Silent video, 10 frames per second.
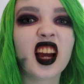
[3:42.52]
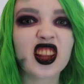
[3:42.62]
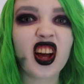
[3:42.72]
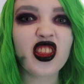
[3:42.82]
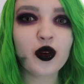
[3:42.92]

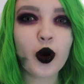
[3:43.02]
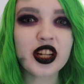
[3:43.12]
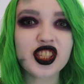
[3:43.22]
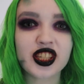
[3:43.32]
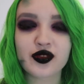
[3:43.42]
Another
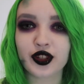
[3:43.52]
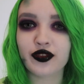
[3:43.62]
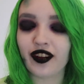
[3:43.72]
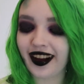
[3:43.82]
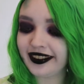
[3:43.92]
one just for
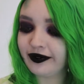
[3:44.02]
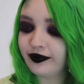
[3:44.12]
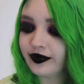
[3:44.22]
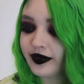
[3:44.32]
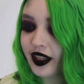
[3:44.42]
fun.
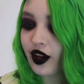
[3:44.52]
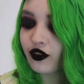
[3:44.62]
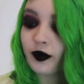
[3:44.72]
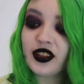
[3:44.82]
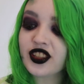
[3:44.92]

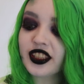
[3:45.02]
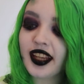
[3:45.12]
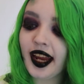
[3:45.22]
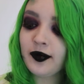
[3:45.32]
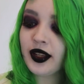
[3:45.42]
From
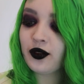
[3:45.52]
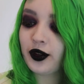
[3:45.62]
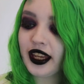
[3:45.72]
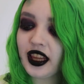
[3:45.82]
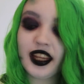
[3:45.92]
Entertainment
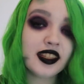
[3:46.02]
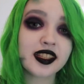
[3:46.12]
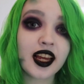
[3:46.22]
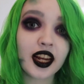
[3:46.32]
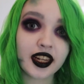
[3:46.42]

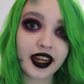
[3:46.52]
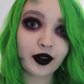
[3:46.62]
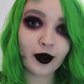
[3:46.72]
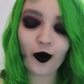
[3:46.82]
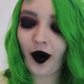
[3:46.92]
Weekly's
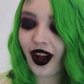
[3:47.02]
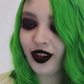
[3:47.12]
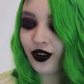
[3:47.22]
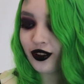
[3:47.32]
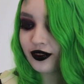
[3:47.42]
Nick
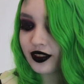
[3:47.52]
Romano,